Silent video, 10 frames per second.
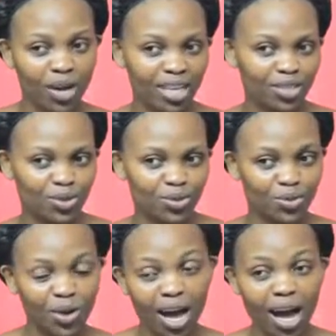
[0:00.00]
as
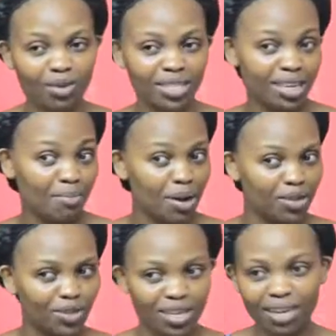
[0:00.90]
you are out and
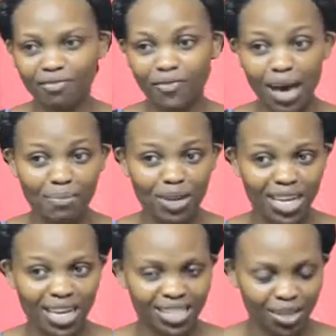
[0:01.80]
about looking
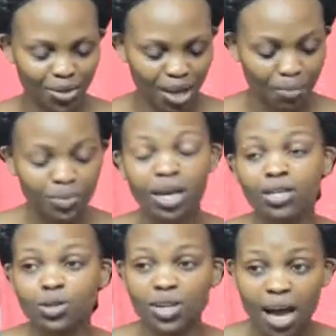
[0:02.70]
fabulous. Okay,
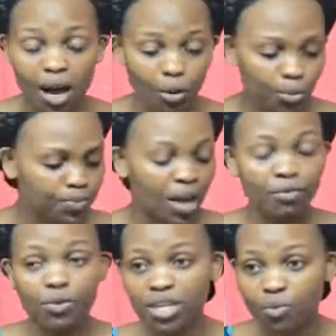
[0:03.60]
so now
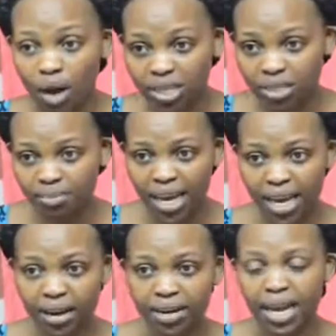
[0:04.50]
I've already washed my
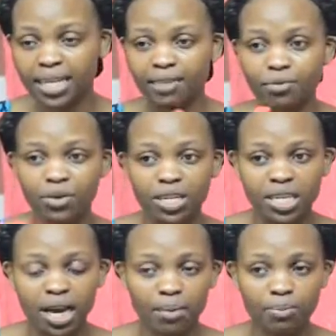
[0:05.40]
hair and I've
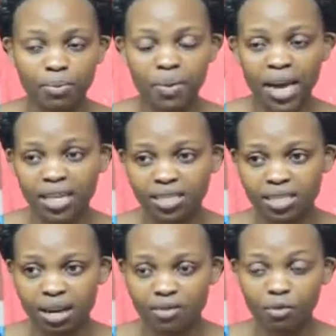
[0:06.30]
already prepared it
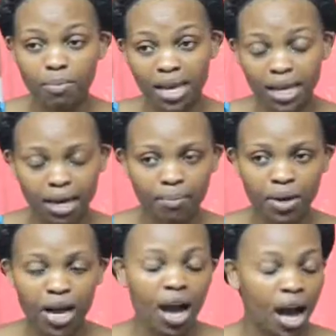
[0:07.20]
for makeup.
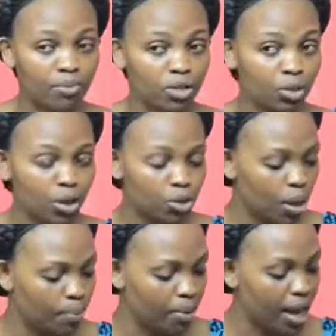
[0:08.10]
I'm just going
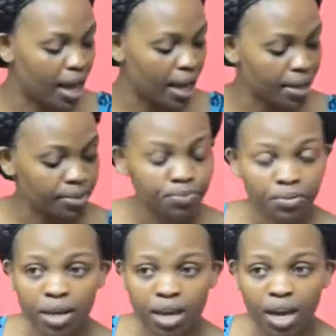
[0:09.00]
to apply
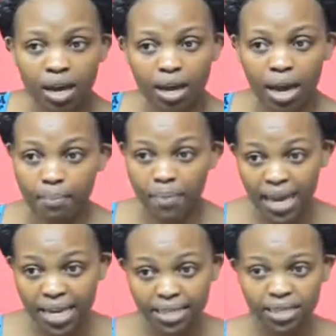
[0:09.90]
a
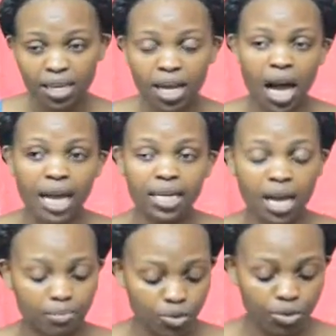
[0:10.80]
base.
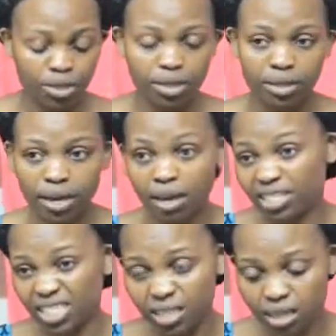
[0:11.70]
I'm using
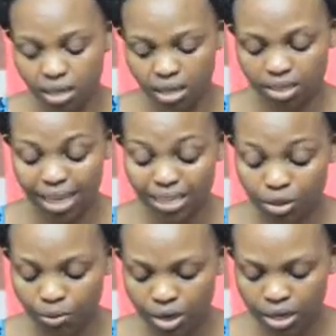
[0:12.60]
just a
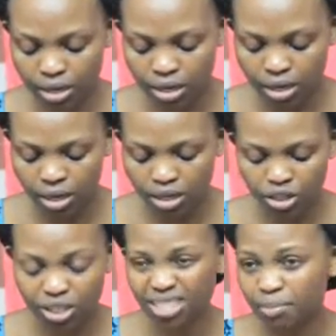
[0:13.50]
sunscreen
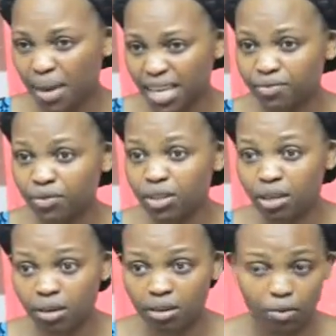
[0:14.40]
just as a base for
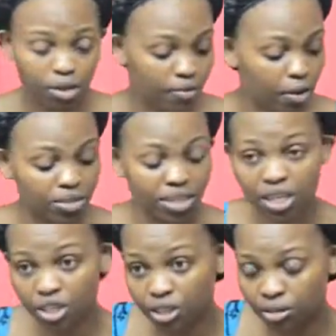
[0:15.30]
the
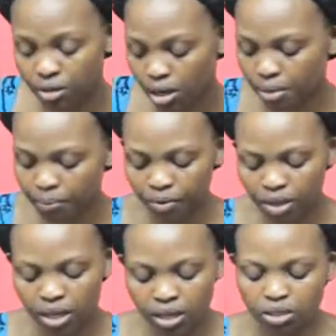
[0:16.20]
foundation. Okay,
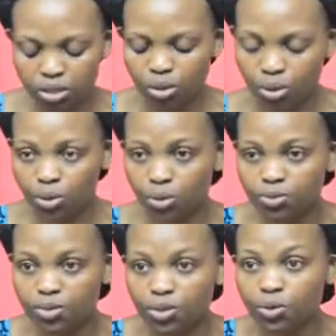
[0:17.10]
so
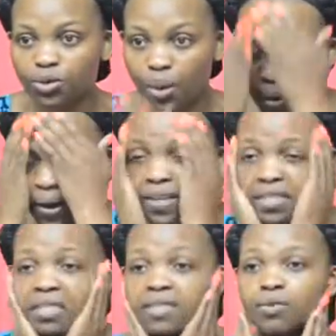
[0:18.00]
just going to apply
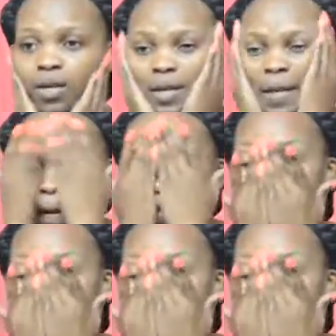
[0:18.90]
it quickly